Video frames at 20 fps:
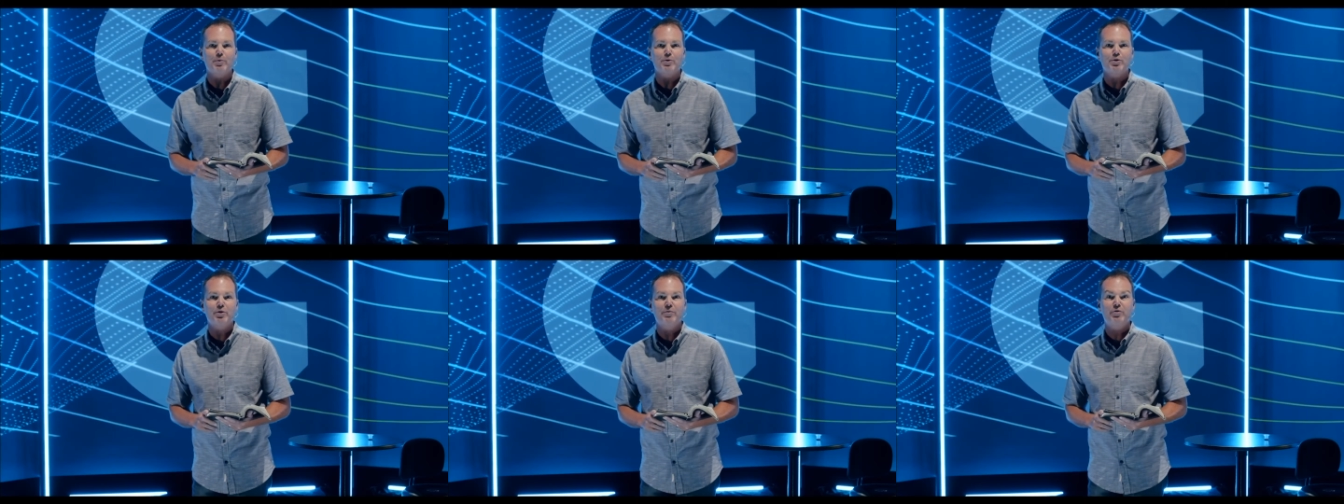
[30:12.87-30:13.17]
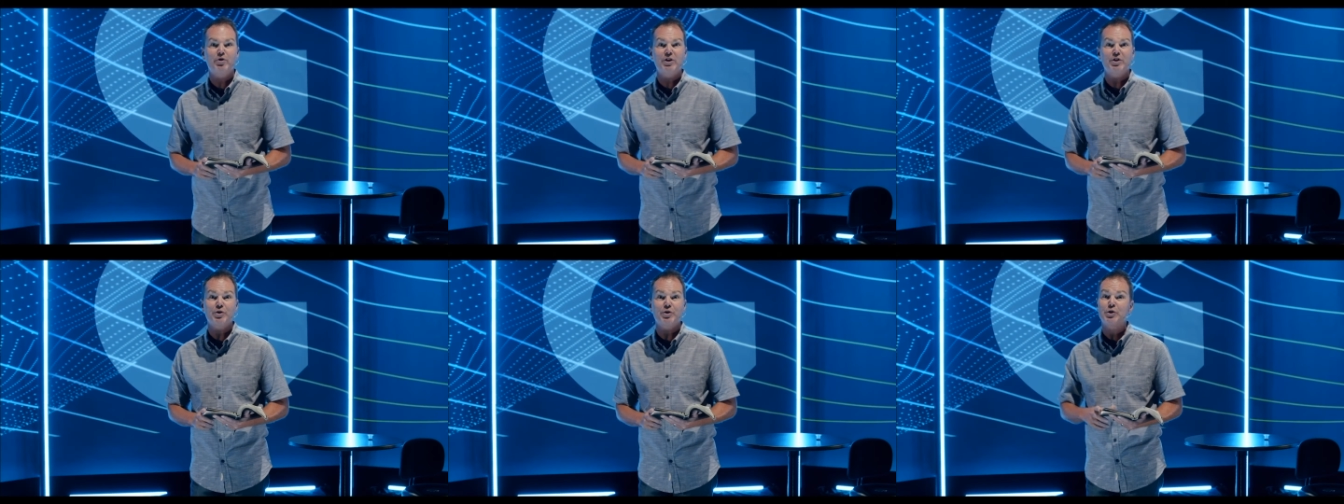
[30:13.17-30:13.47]
of
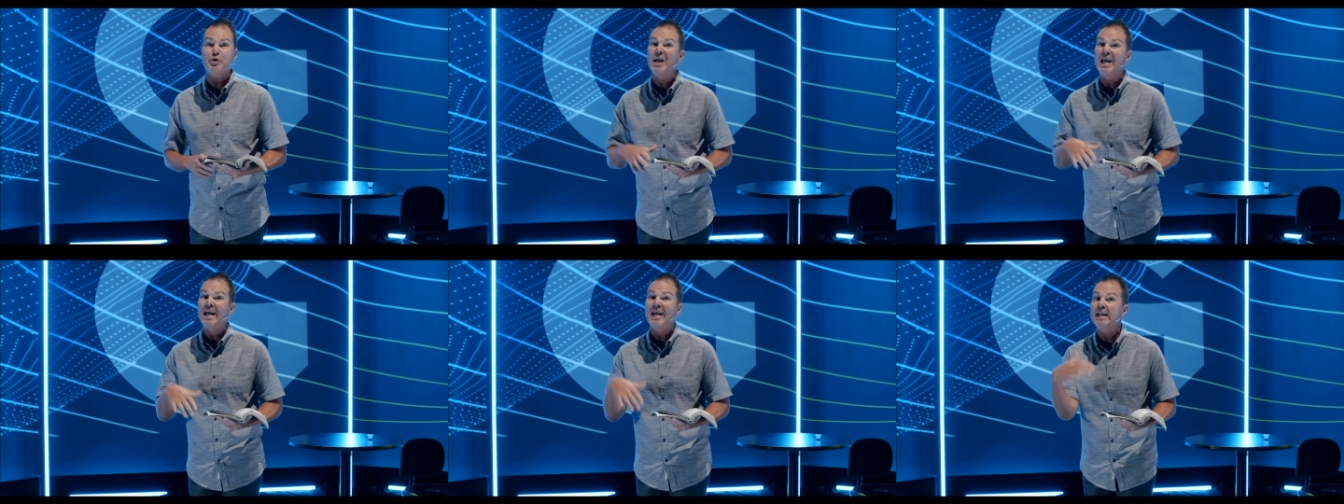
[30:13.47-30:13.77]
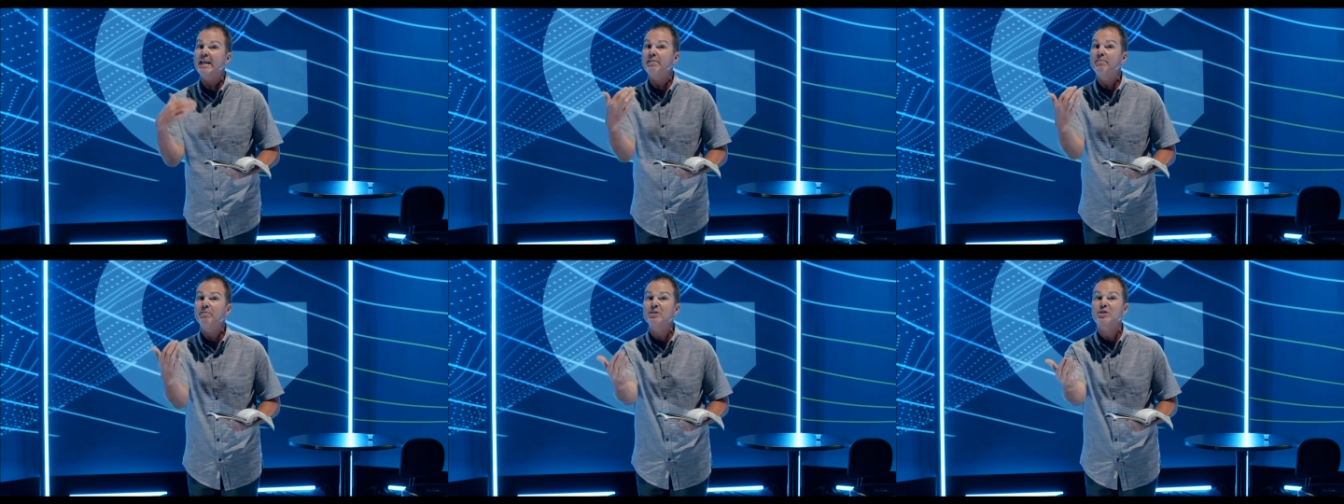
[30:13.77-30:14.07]
Jesus, and
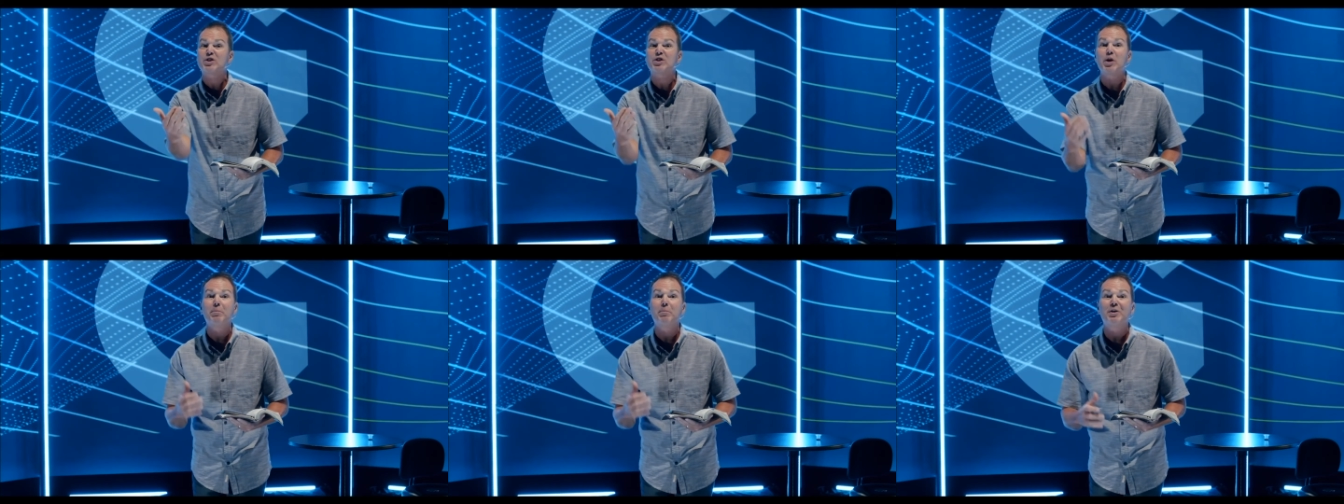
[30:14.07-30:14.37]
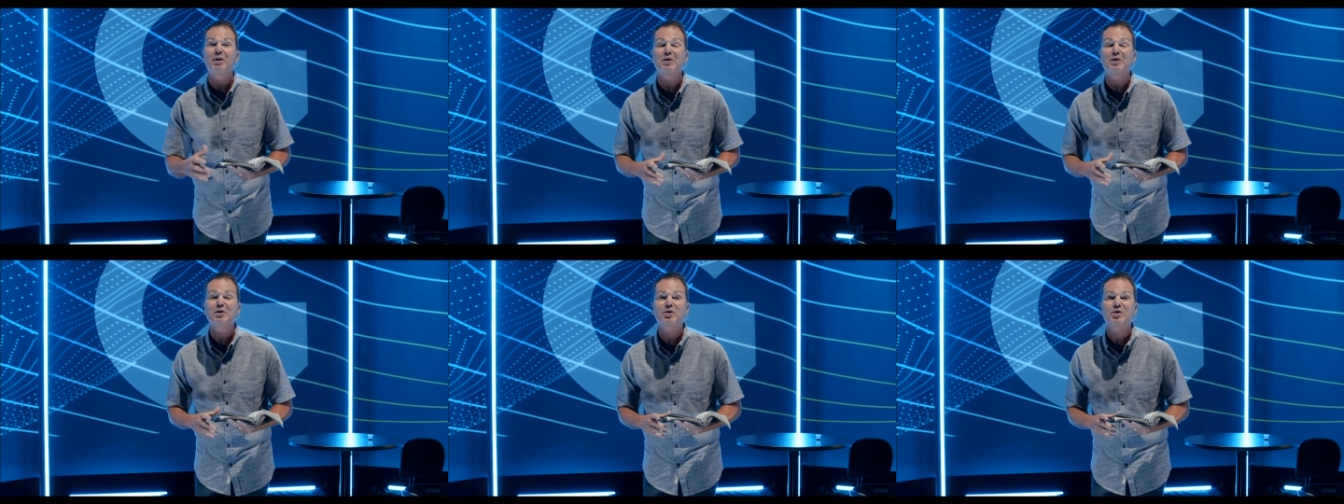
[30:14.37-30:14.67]
even some of
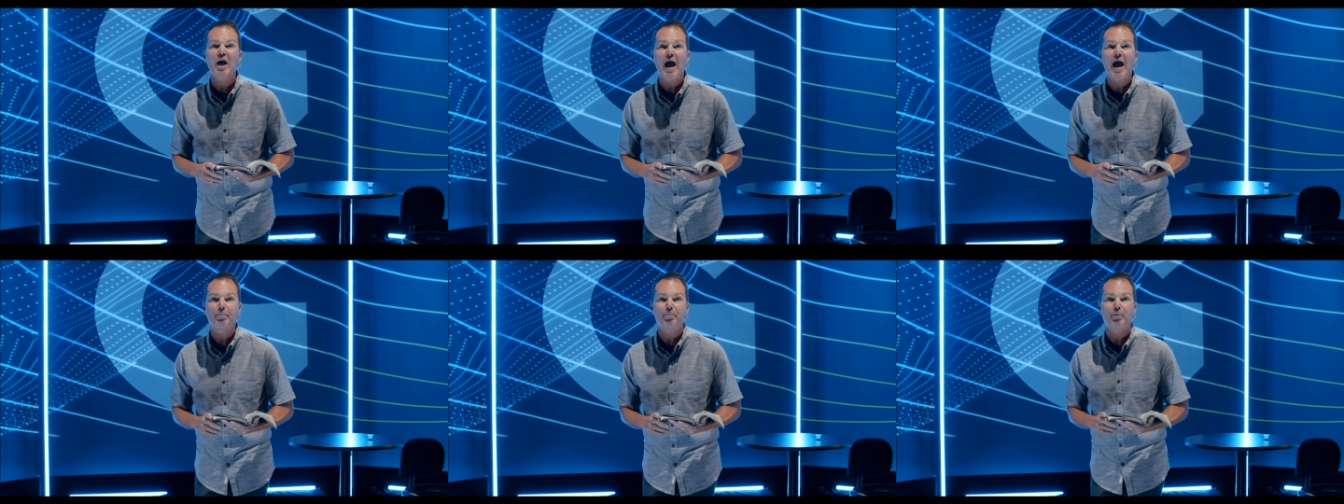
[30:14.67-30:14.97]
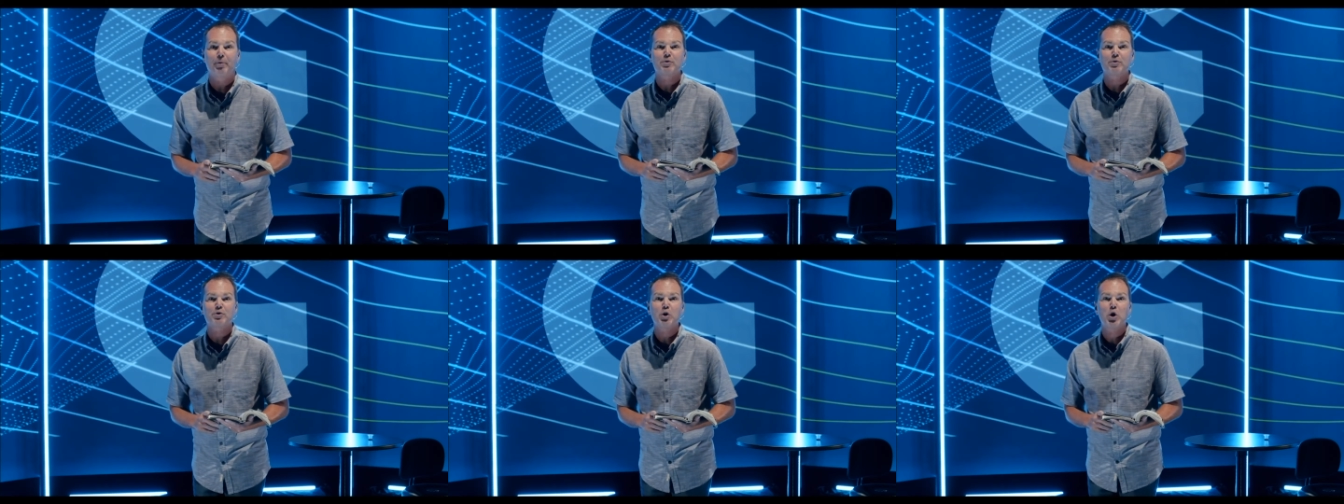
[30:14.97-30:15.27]
the
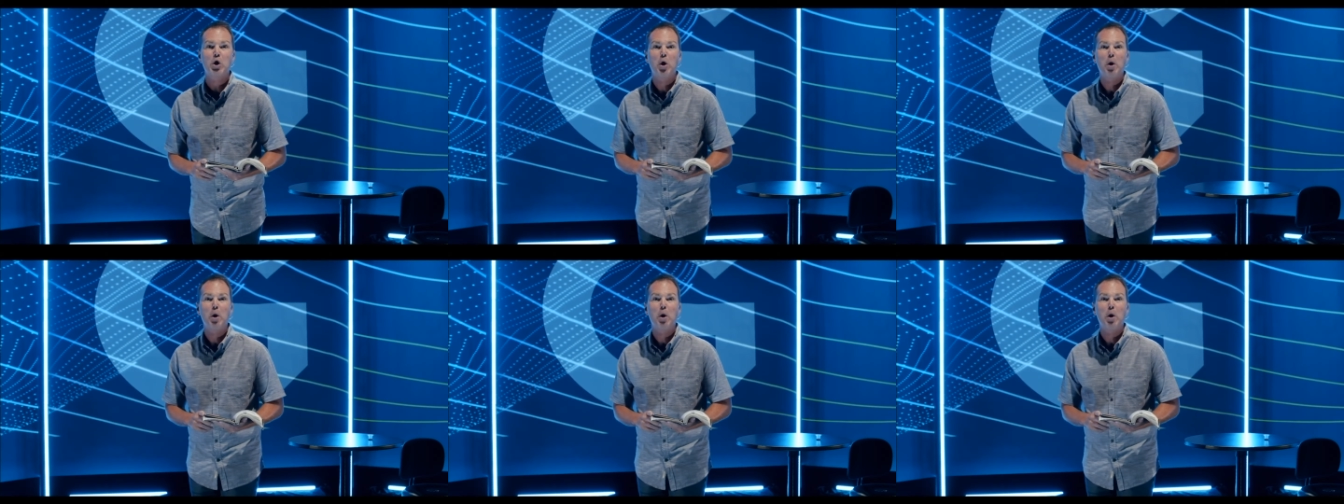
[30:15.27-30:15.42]
disciples